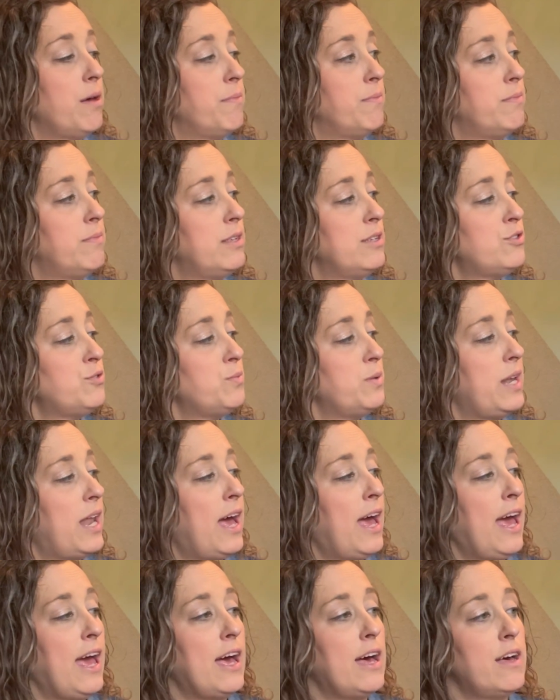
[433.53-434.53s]
this one I
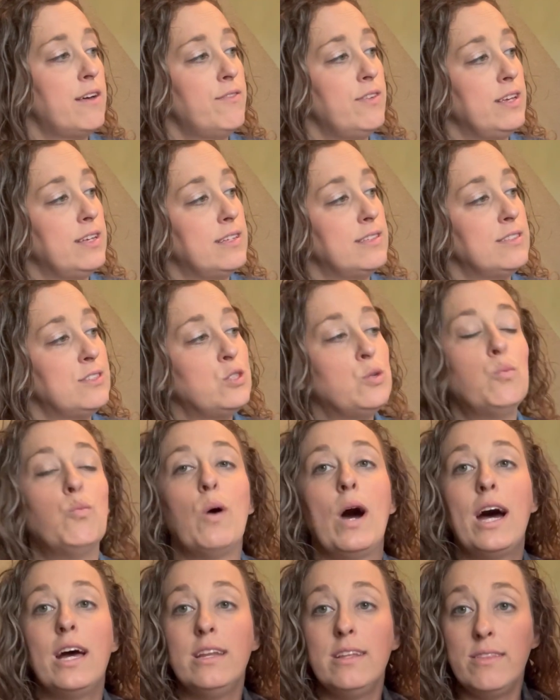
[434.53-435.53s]
have is
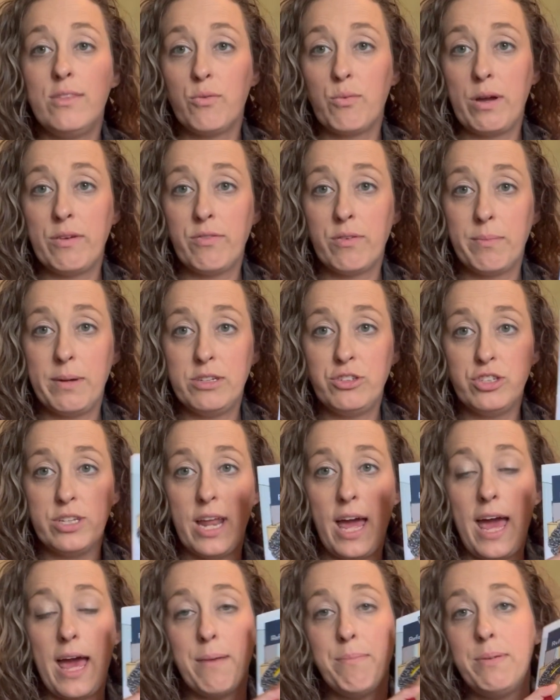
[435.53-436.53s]
Why Did the Reformation
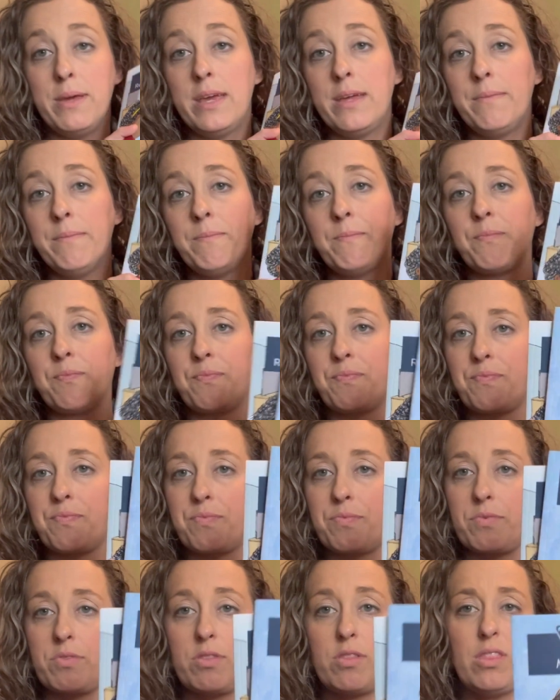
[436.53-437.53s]
Happen?
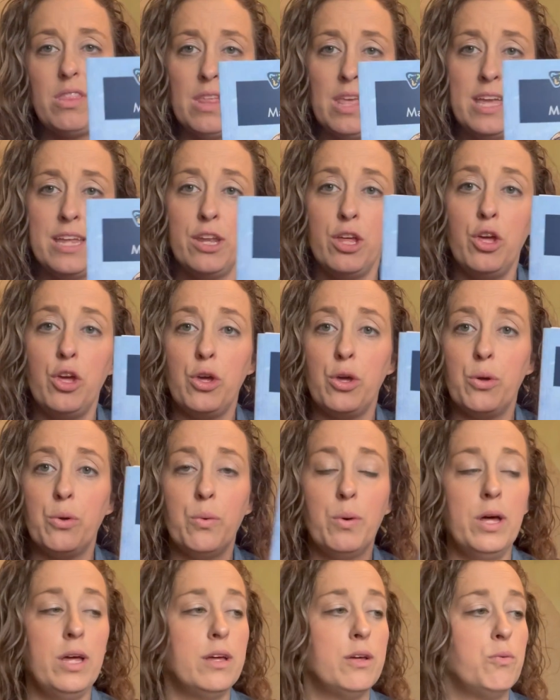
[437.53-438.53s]
And
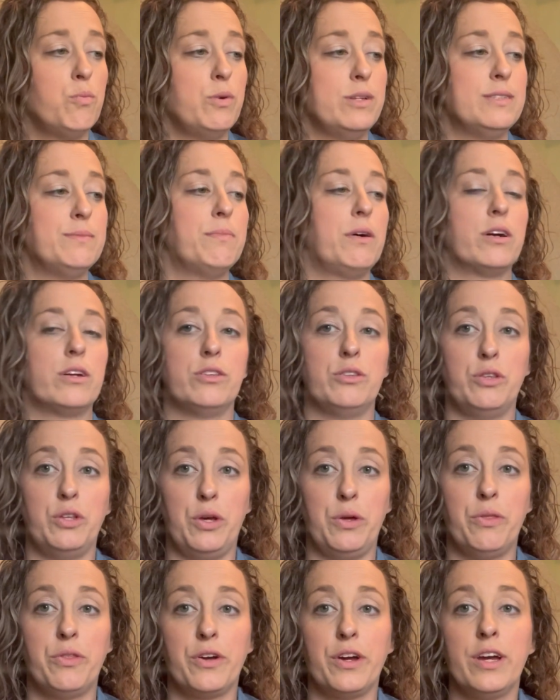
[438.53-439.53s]
Who was Martin
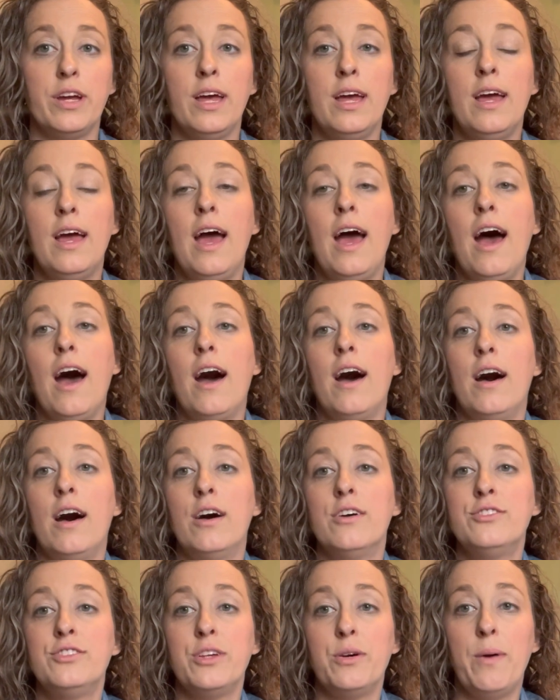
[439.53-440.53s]
Luther? I
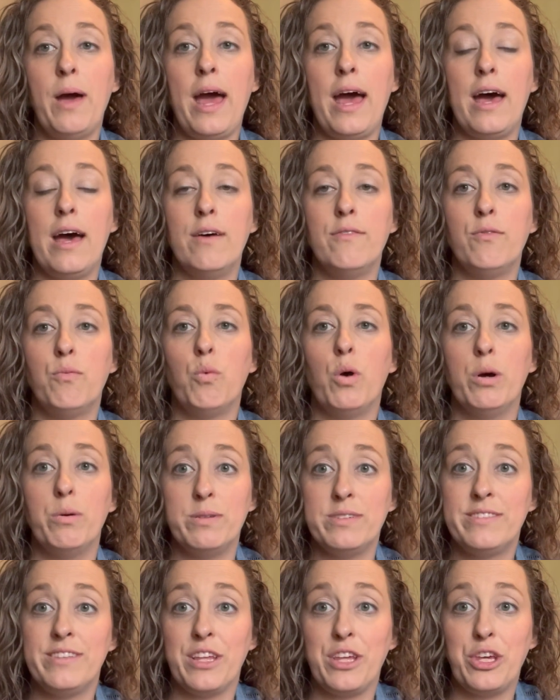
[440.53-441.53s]
also have What
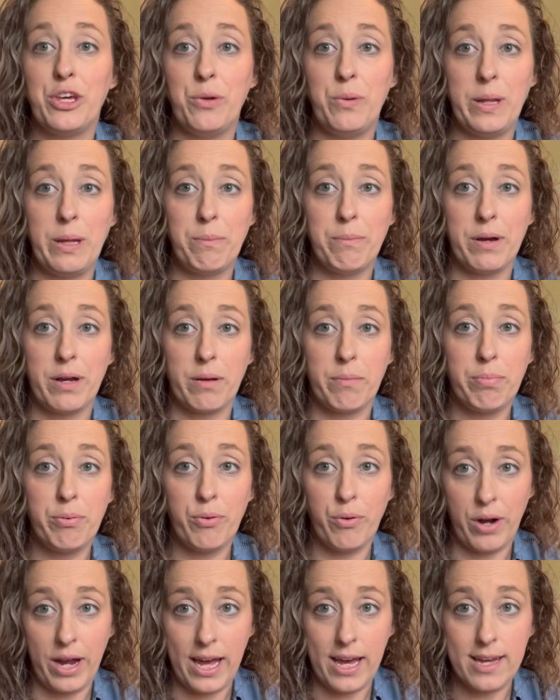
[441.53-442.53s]
Was the Gutenberg
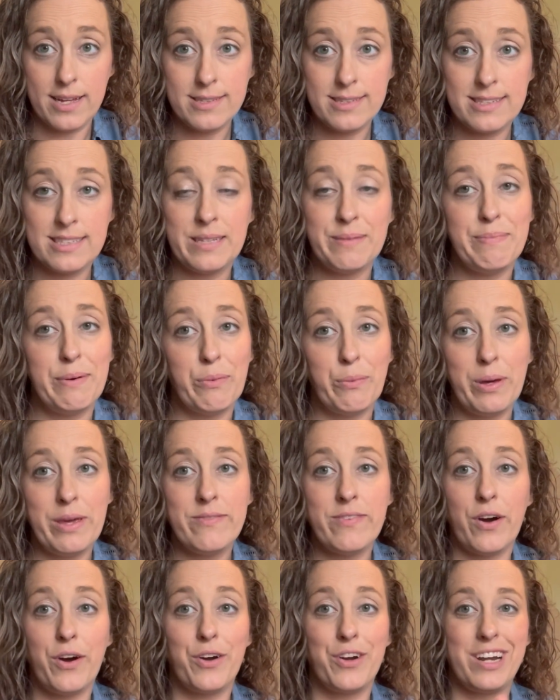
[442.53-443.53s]
Press? But we've
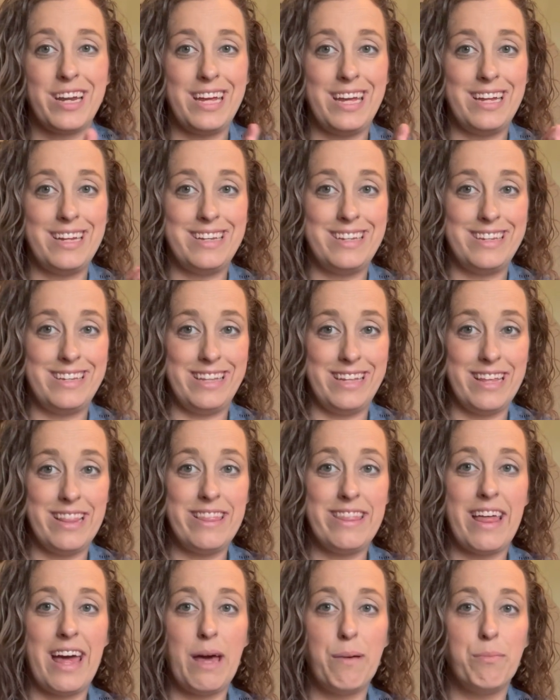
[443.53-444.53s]
already
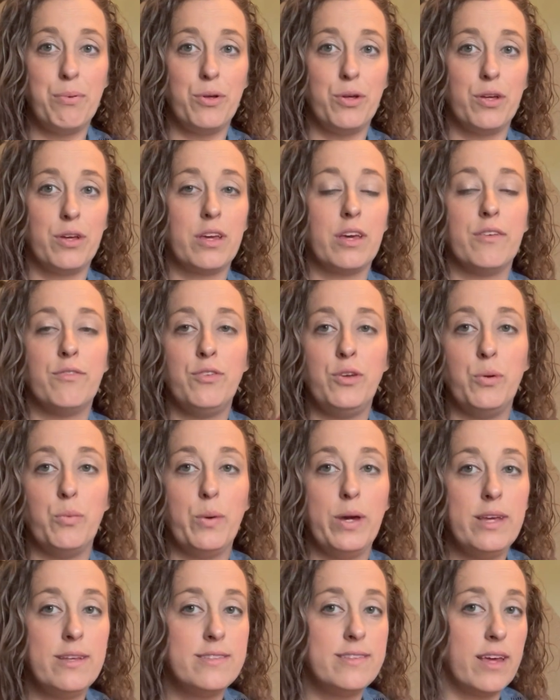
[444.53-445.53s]
did that book a few
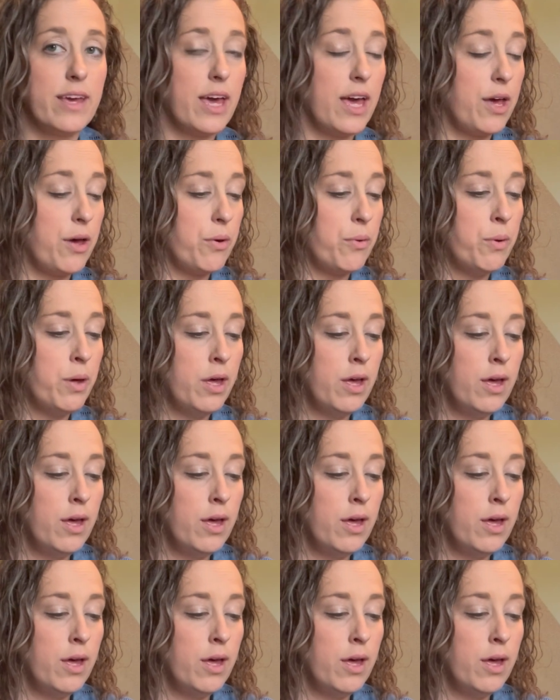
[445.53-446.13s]
weeks ago,